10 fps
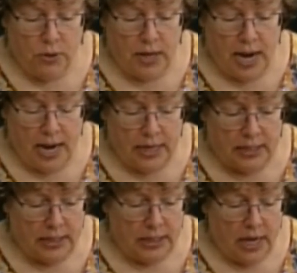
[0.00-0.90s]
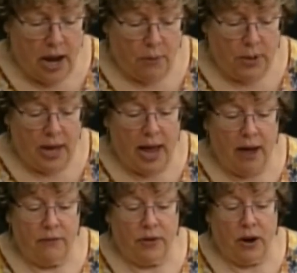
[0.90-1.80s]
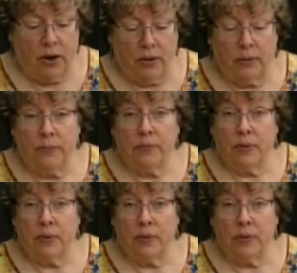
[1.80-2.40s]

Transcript: next we have our